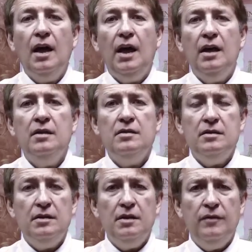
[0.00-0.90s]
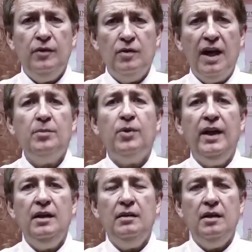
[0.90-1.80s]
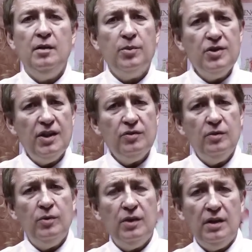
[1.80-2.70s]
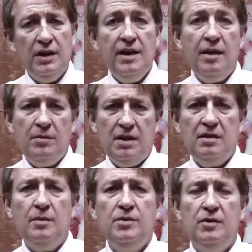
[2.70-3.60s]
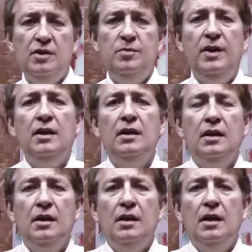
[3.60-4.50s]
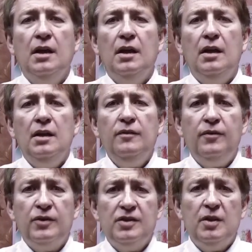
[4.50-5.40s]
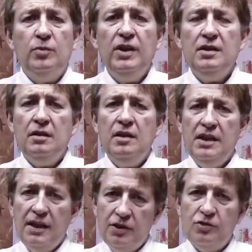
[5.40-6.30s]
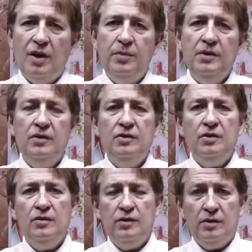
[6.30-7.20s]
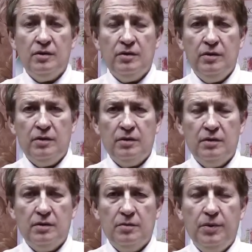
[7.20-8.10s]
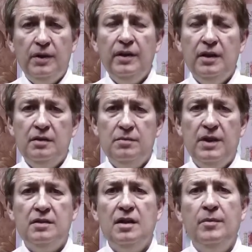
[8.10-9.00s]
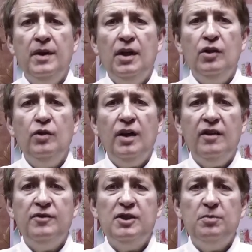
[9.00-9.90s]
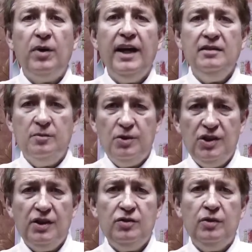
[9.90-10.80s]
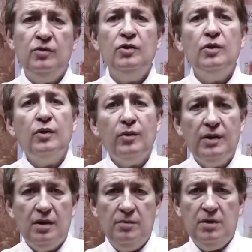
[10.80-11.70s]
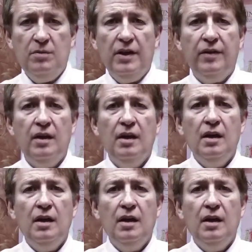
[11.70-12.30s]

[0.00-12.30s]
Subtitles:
As if you're not pregnant, then the progesterone will clean that mess up, so to speak. If for some reason the egg is dropping too soon or your period is messed up, you'll have spikes of progesterone 2 or 3 times a month.